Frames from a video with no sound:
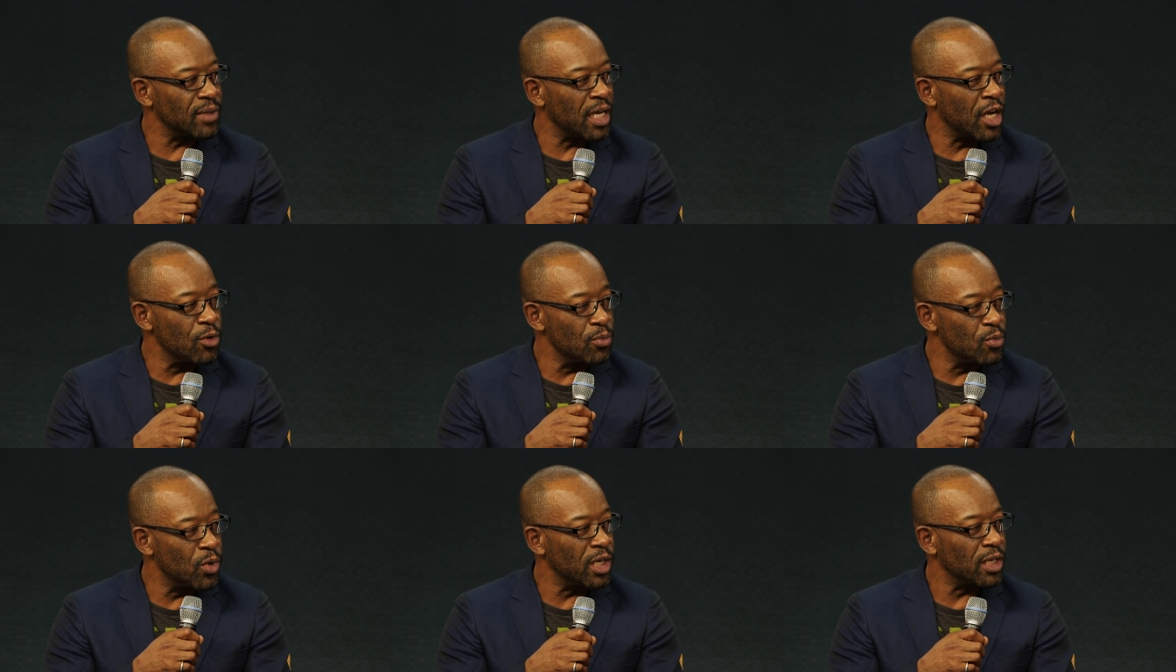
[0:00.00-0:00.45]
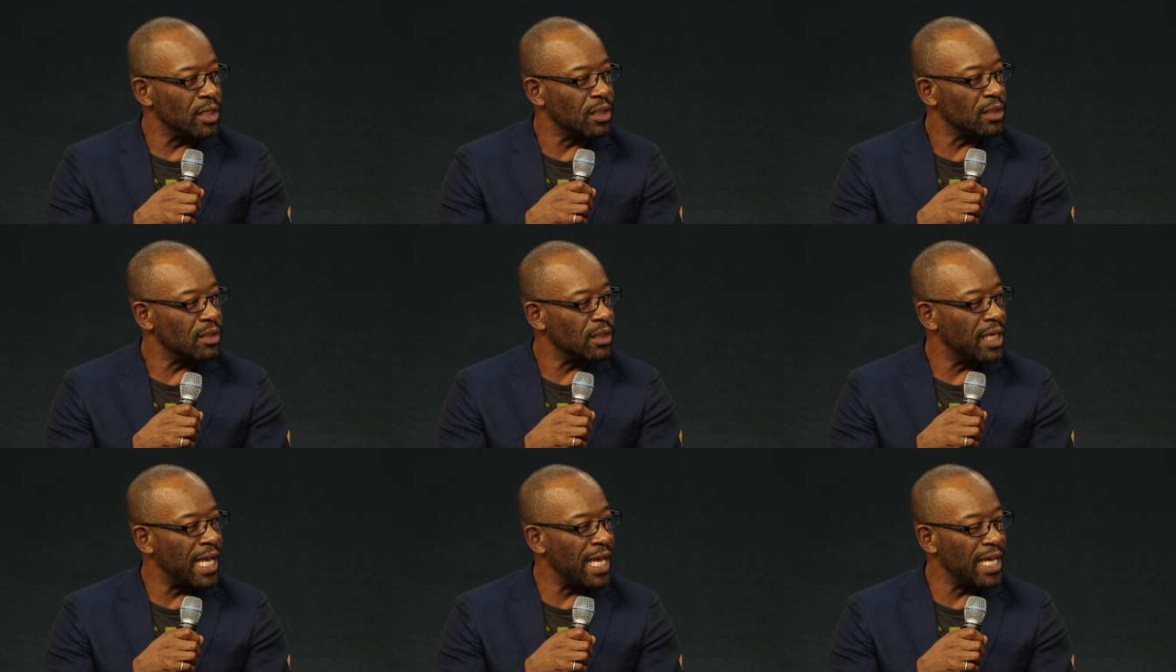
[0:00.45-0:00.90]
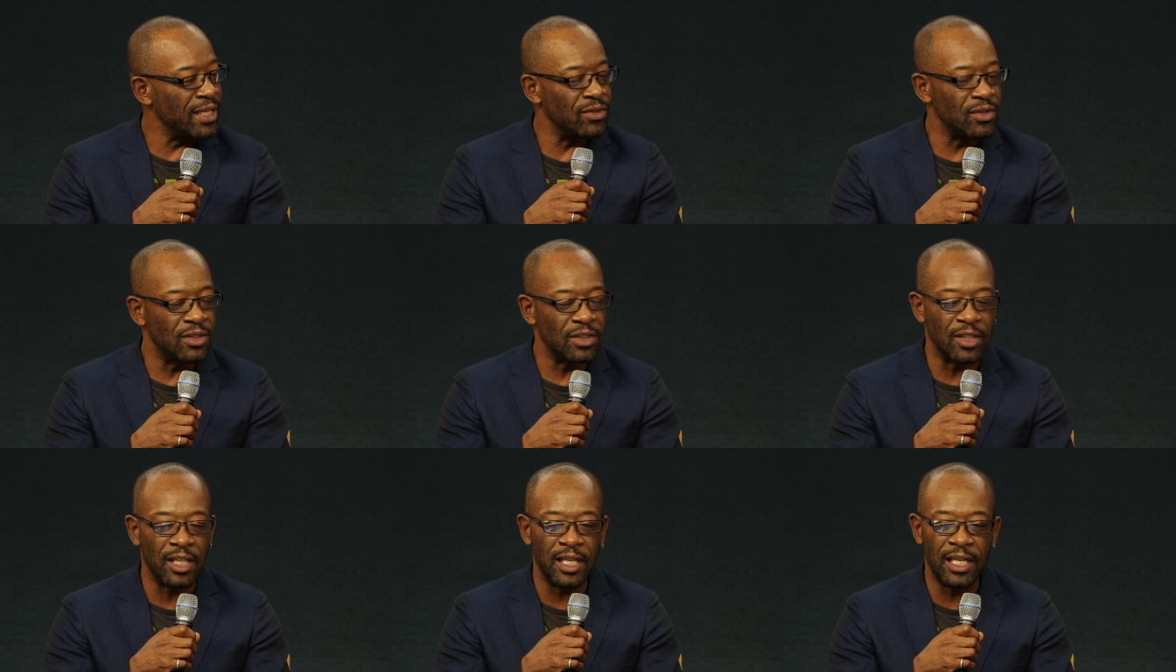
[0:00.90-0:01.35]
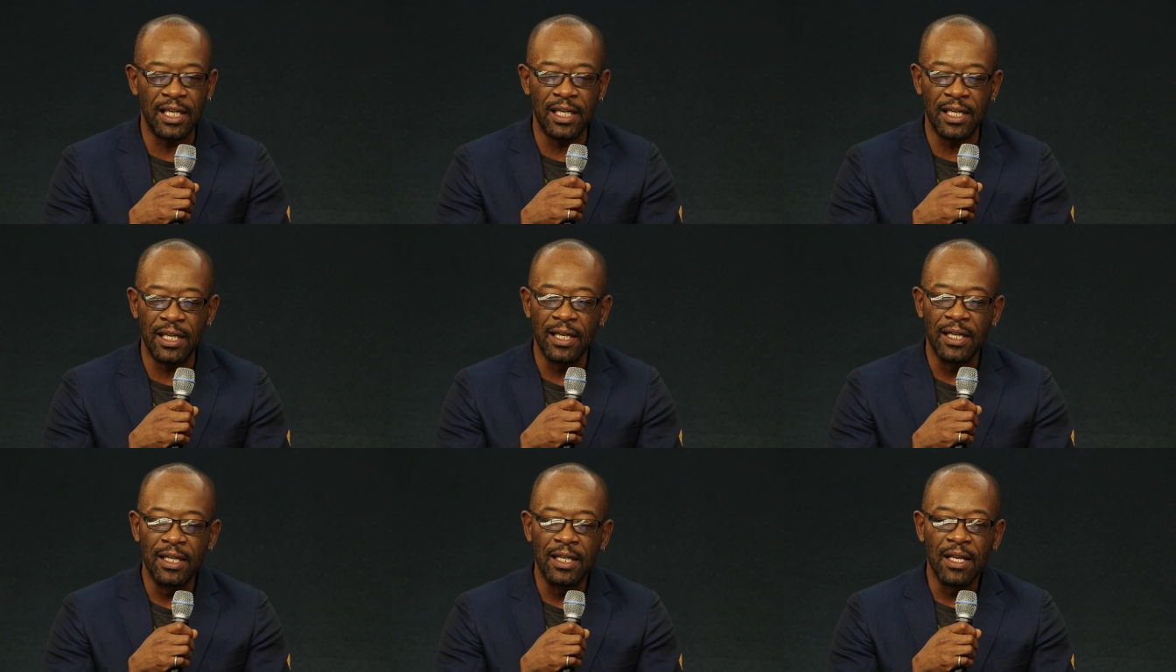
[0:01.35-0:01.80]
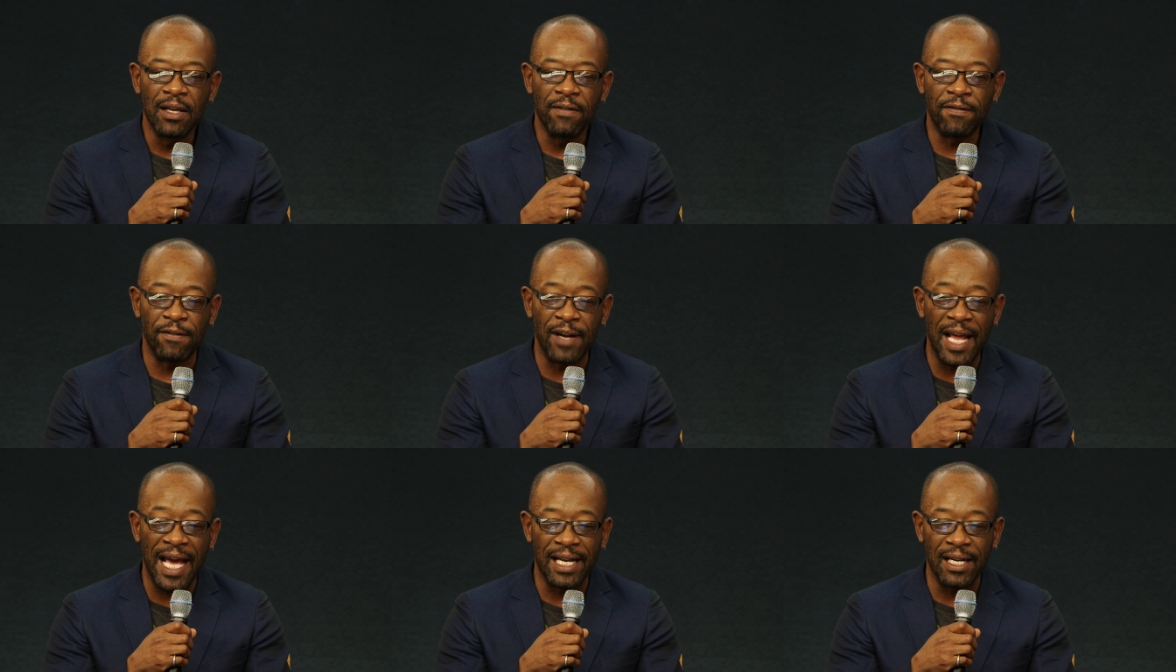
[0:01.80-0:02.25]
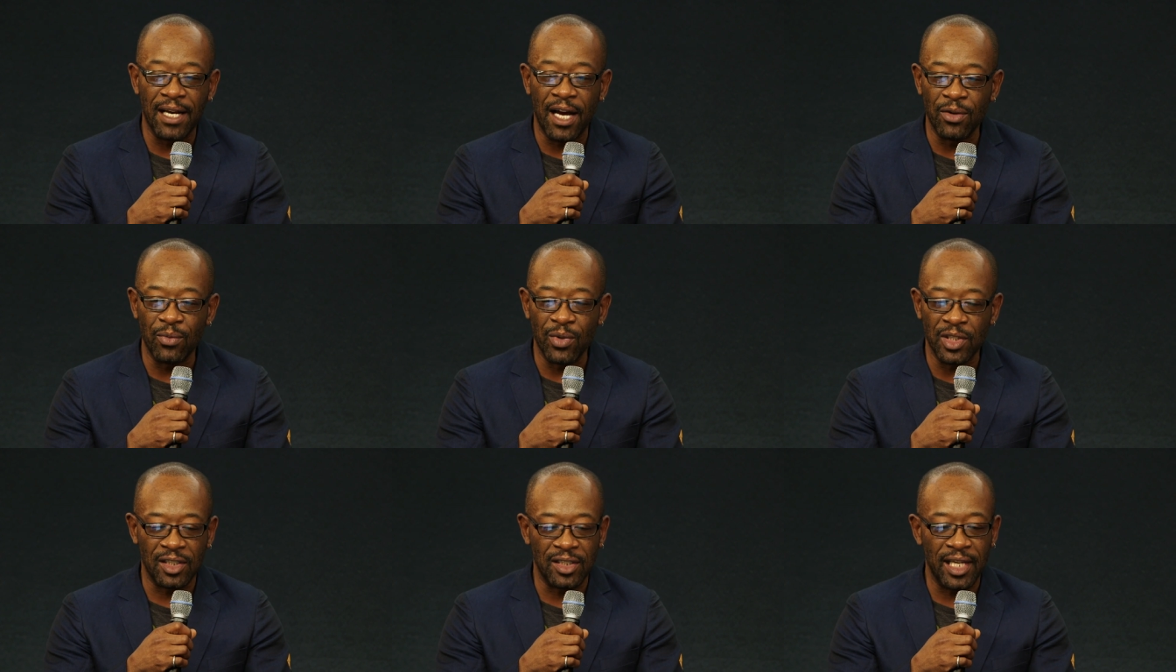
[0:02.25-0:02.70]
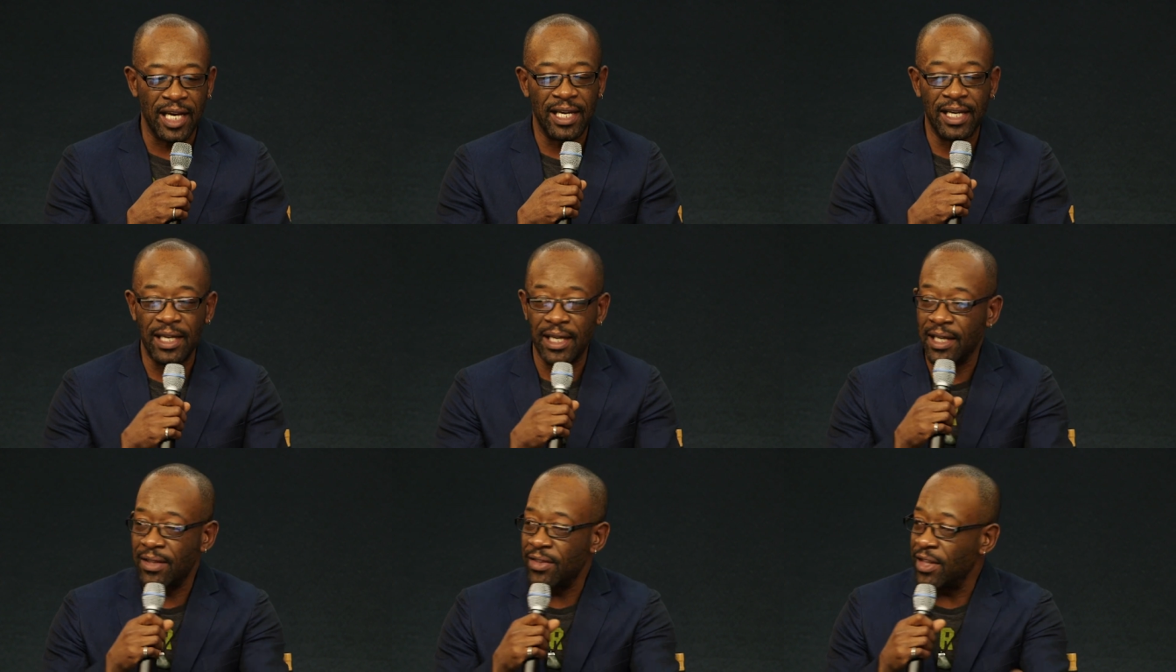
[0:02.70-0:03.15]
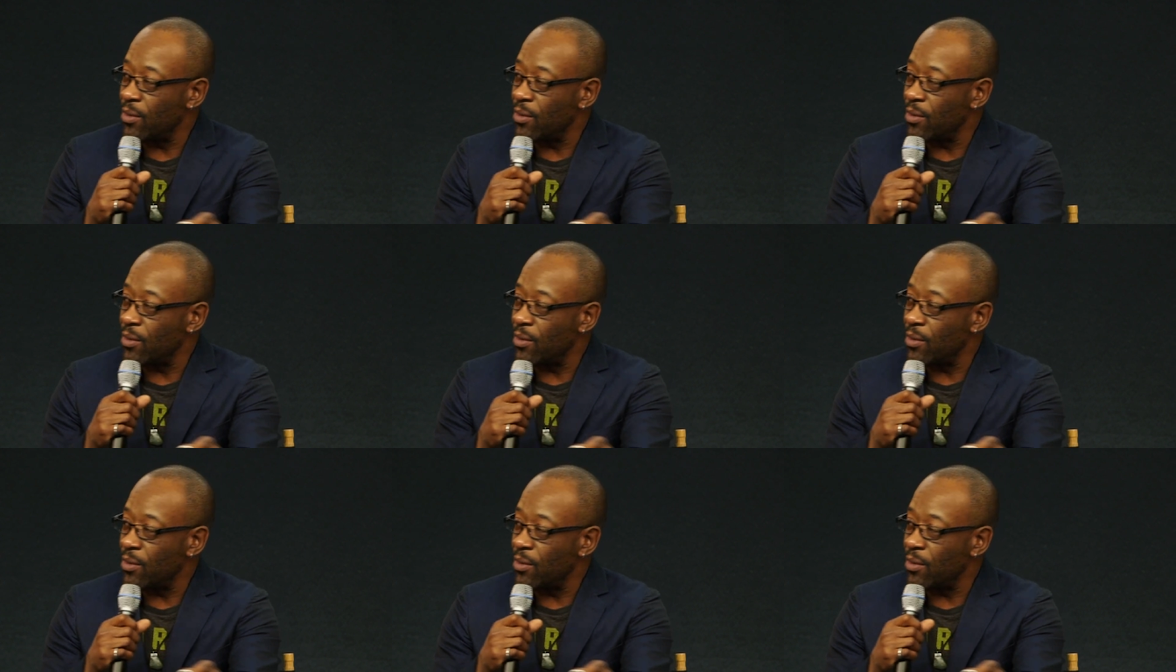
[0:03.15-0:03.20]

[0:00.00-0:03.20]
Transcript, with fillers: homework, and the flat I was staying in,